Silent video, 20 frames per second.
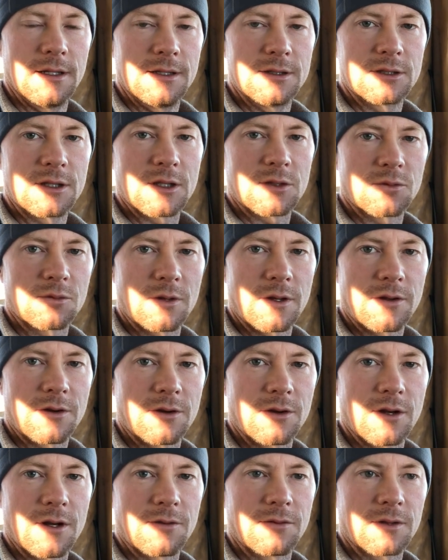it's just whether or
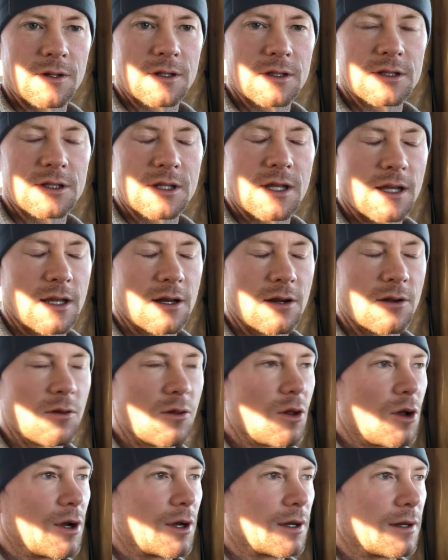not stick it out long